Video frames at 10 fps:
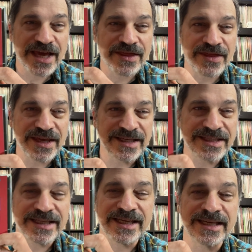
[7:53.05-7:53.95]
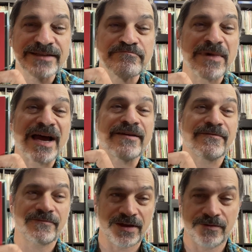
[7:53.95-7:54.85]
this is my
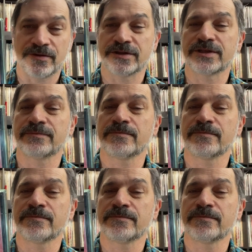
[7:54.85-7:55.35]
favorite.